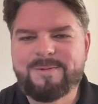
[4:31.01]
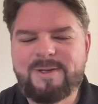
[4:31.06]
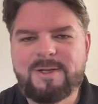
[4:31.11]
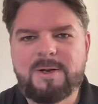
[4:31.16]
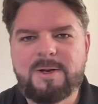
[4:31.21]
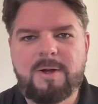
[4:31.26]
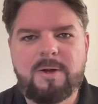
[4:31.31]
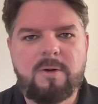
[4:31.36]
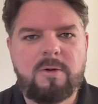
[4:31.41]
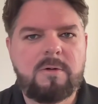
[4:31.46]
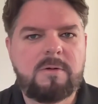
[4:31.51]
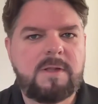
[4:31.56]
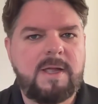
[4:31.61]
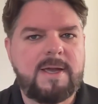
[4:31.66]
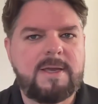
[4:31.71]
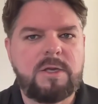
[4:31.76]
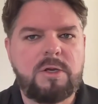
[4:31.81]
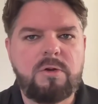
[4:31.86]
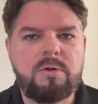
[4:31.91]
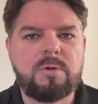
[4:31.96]
You know,
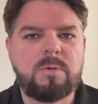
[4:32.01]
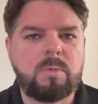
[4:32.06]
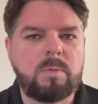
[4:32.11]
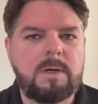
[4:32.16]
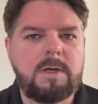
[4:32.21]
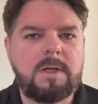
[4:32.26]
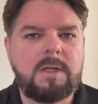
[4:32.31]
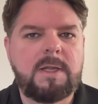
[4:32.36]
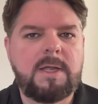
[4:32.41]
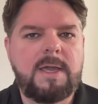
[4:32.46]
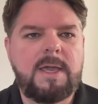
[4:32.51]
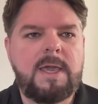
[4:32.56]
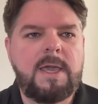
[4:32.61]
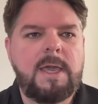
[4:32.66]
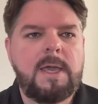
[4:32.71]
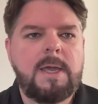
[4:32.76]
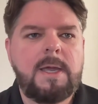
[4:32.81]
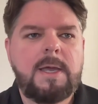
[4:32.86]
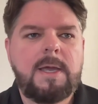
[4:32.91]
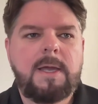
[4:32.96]
like you can
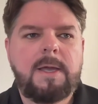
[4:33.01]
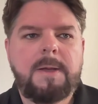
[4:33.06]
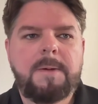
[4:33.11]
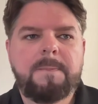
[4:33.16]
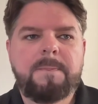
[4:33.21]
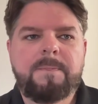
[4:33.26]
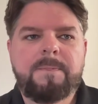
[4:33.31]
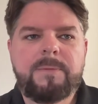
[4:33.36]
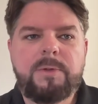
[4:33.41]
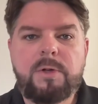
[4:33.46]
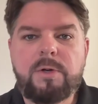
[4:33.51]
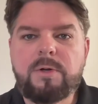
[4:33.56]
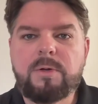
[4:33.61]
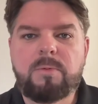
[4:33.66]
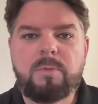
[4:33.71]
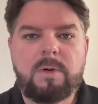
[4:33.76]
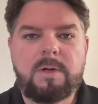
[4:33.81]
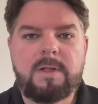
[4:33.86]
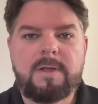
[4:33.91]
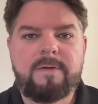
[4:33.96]

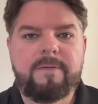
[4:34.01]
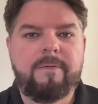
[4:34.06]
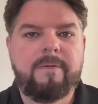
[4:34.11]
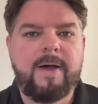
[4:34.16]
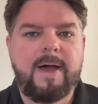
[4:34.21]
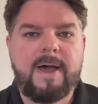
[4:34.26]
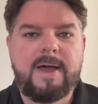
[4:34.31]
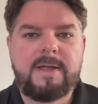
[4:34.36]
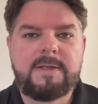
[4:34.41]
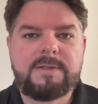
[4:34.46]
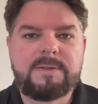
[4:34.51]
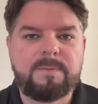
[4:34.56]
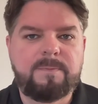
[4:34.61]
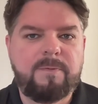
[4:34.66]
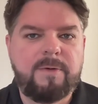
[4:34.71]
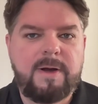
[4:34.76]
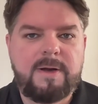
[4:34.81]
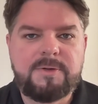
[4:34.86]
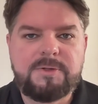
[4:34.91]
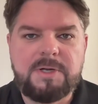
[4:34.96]
really find some
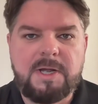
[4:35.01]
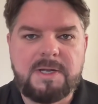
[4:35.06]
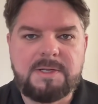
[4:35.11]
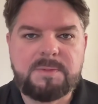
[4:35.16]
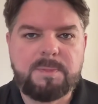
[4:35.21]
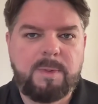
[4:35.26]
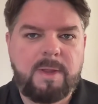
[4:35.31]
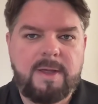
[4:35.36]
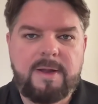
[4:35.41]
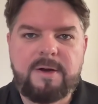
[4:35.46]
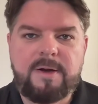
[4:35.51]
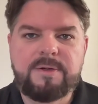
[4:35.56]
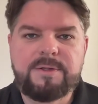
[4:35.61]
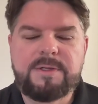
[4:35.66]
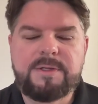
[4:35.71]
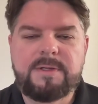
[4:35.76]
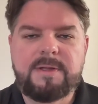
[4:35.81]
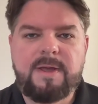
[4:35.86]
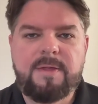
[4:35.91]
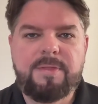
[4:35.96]
franchise players
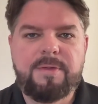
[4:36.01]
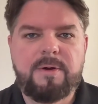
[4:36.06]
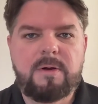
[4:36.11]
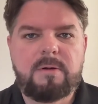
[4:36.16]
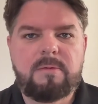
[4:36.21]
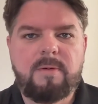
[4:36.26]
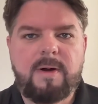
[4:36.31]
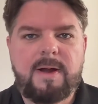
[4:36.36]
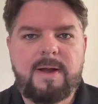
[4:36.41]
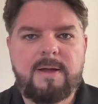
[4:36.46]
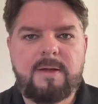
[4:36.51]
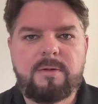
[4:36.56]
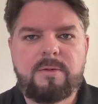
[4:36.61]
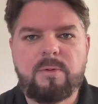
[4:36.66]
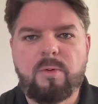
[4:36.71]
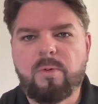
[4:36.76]
in that third round,